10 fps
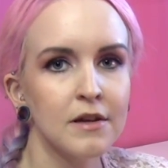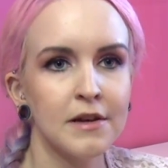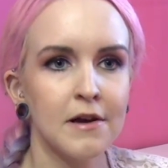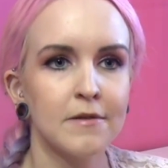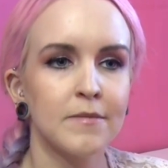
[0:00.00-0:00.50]

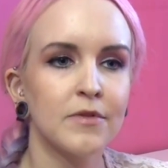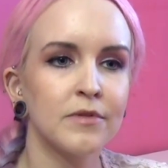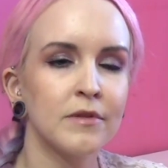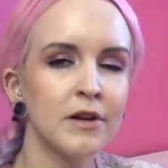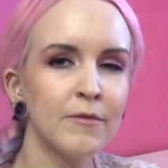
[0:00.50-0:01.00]
Now,
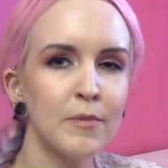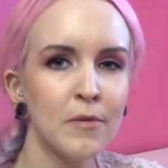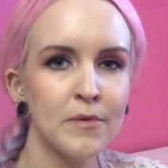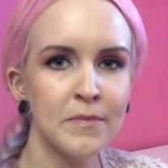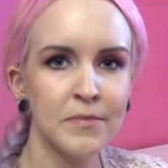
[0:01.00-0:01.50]
another
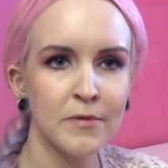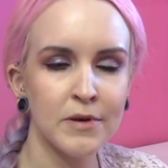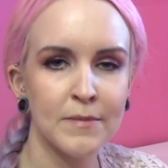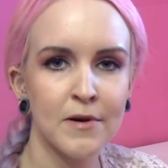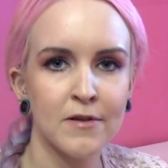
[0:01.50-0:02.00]
problem that
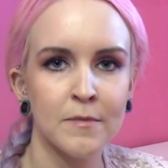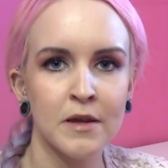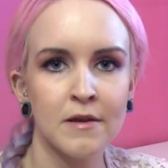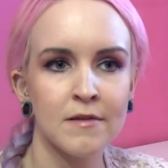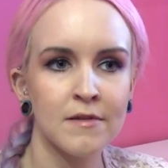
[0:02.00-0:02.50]
really bugs
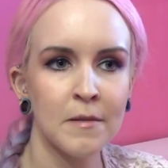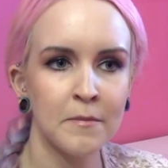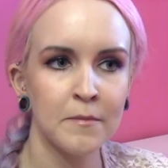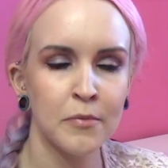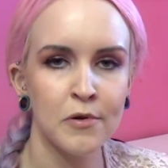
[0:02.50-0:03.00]
me is
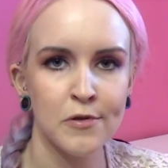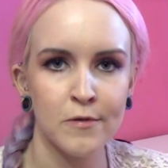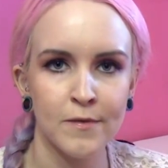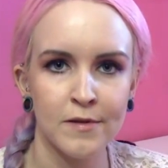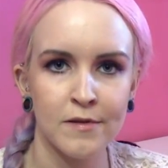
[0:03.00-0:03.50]
some pointe shoe
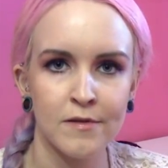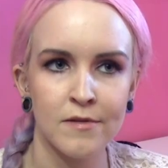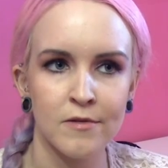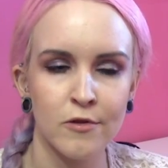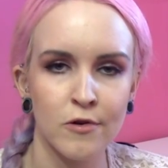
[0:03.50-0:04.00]
fitters
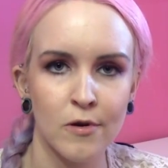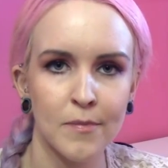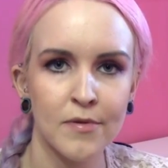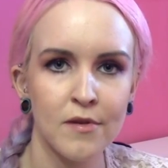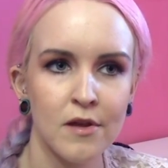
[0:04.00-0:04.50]
and
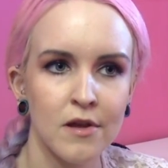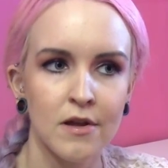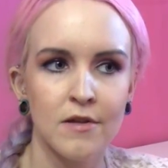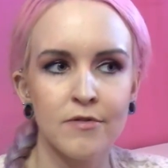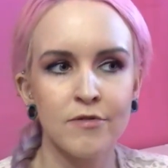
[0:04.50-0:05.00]
shops
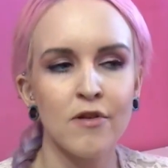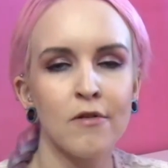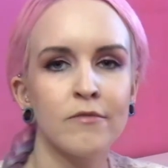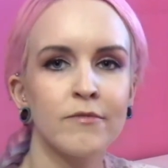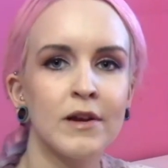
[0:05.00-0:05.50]

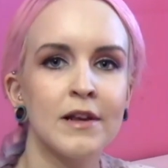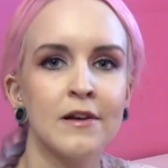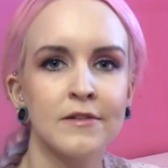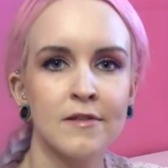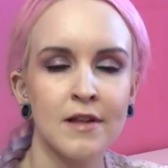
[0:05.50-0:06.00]
don't really
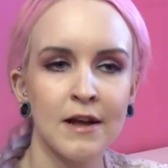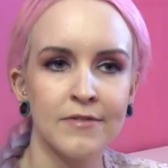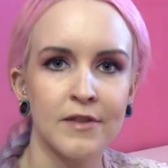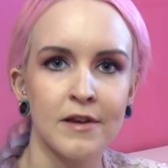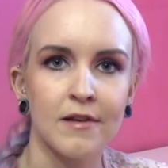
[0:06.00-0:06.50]

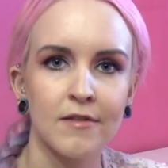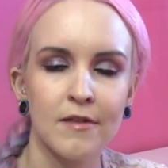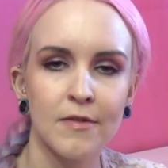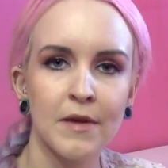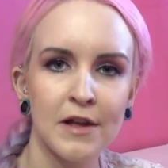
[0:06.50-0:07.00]
understand
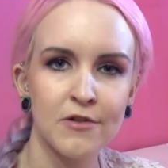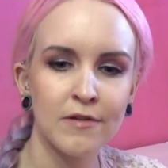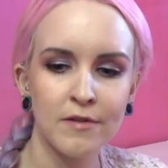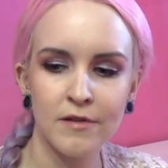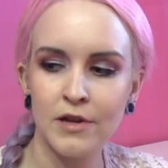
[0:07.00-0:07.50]
this. They
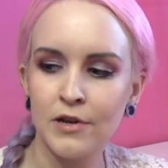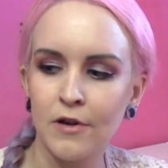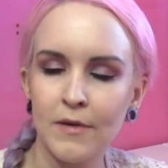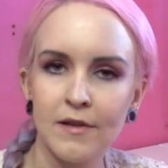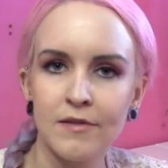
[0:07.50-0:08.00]
just, you know,
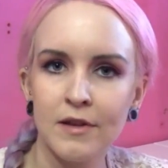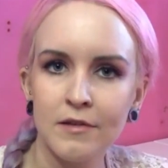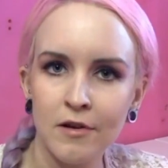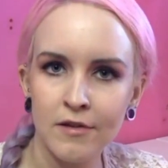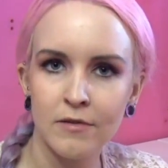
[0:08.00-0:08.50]
they see a
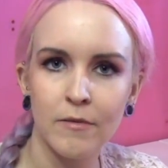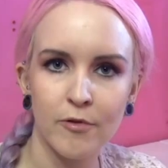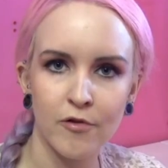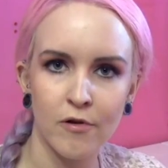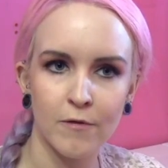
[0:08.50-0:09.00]
dancer with a
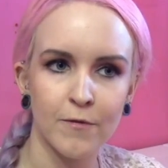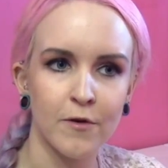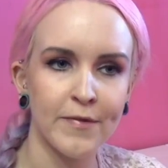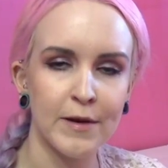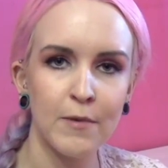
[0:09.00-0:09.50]
strong foot
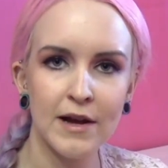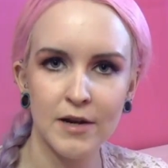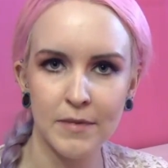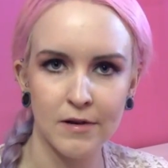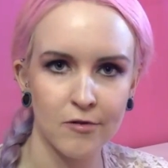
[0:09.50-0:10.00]
and they whack
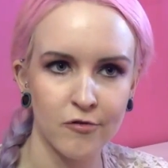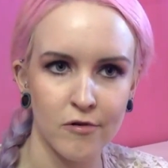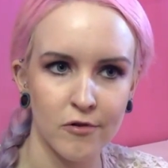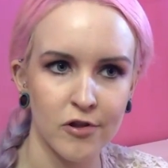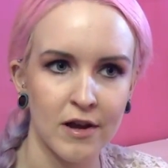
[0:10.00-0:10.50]
them in a
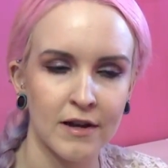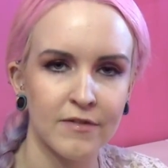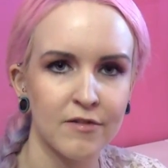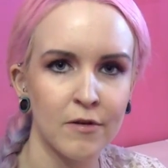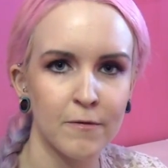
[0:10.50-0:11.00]
strong shank.
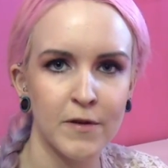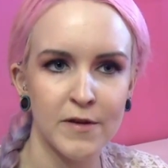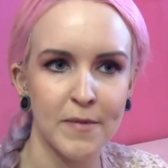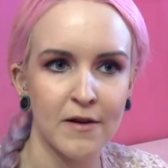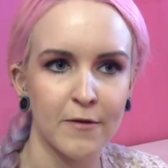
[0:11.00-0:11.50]
They don't think
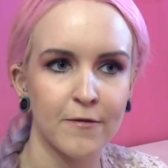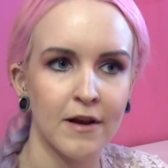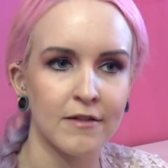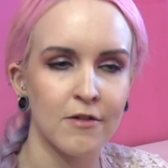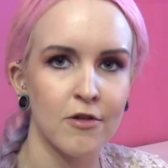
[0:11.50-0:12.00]
about the
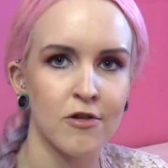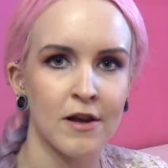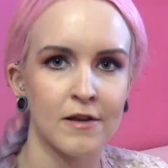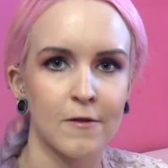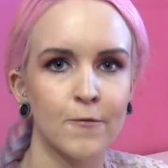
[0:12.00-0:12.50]
fact that the
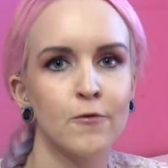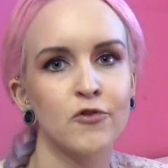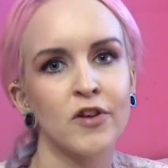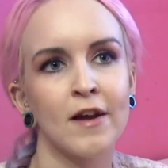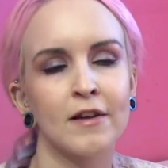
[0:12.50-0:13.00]
shank is full
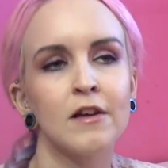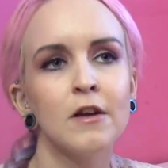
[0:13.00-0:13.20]
shank,